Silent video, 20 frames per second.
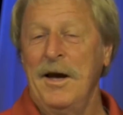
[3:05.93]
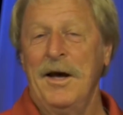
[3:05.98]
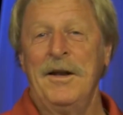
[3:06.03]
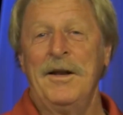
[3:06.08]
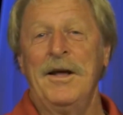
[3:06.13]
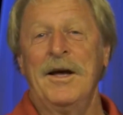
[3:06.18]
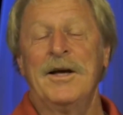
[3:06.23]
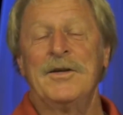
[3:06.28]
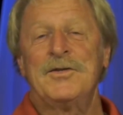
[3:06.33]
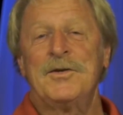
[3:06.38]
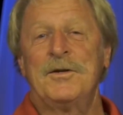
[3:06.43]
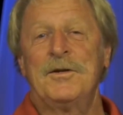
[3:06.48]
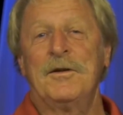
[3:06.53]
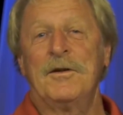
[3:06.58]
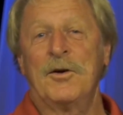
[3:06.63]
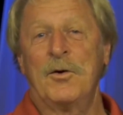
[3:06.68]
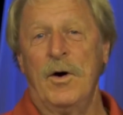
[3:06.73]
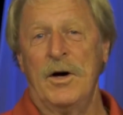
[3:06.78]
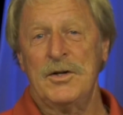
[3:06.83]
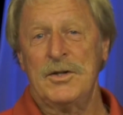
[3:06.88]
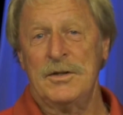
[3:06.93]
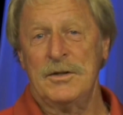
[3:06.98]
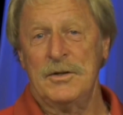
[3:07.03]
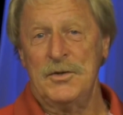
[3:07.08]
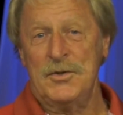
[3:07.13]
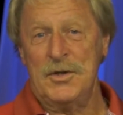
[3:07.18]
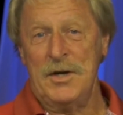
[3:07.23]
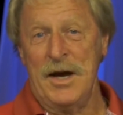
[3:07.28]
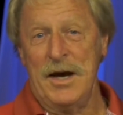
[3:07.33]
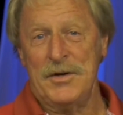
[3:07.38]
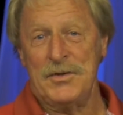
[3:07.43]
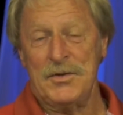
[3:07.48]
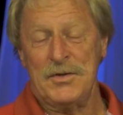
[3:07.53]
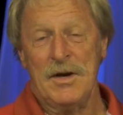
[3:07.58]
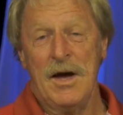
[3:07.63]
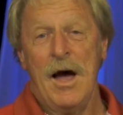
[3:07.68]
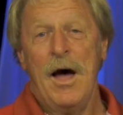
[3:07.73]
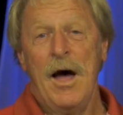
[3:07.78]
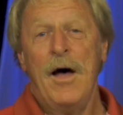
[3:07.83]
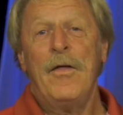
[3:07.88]
And the answer to the question is
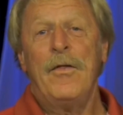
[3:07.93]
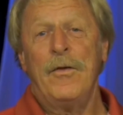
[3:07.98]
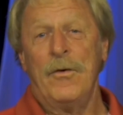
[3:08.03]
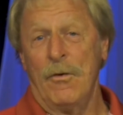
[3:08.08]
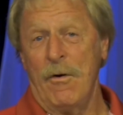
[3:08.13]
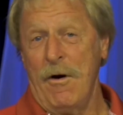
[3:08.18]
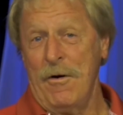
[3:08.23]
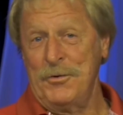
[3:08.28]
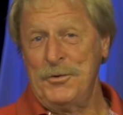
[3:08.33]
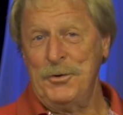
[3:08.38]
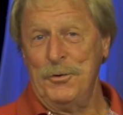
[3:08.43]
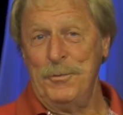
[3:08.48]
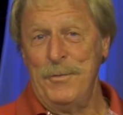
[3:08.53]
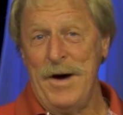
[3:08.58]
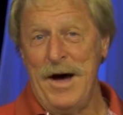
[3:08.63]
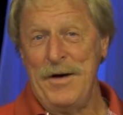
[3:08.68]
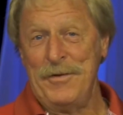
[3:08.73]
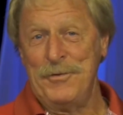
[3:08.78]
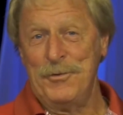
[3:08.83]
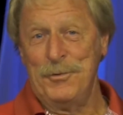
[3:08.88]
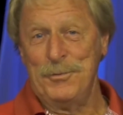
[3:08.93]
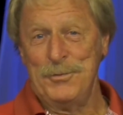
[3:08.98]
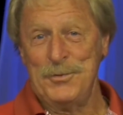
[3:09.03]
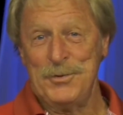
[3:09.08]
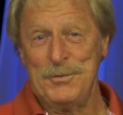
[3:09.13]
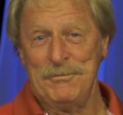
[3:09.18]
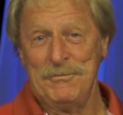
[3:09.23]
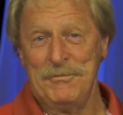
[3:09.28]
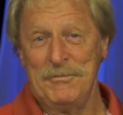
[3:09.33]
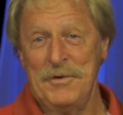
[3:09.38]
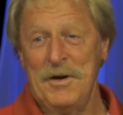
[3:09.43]
yes, there are 2 bathrooms.